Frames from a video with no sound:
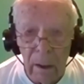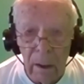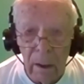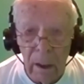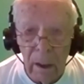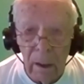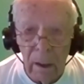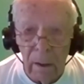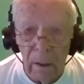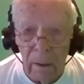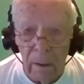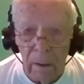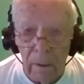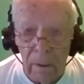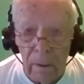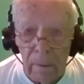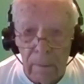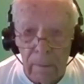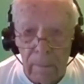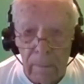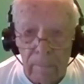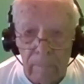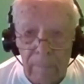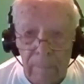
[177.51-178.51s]

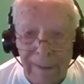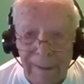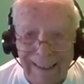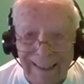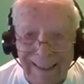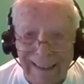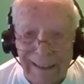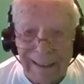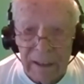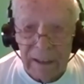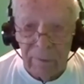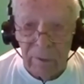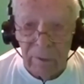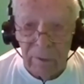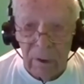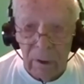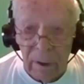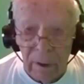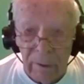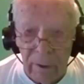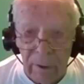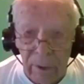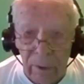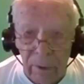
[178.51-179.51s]
um, and several
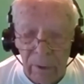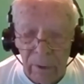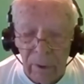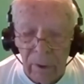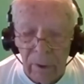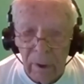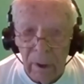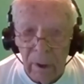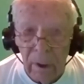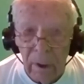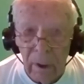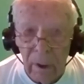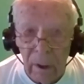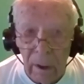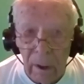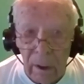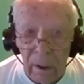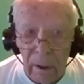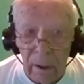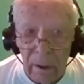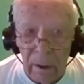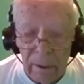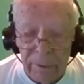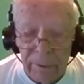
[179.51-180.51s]
other
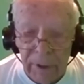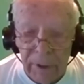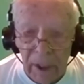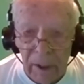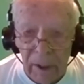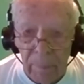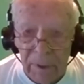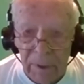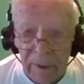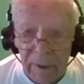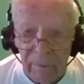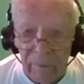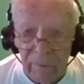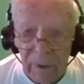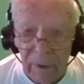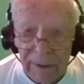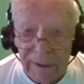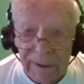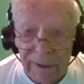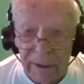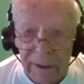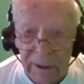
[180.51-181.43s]
uh, type of devices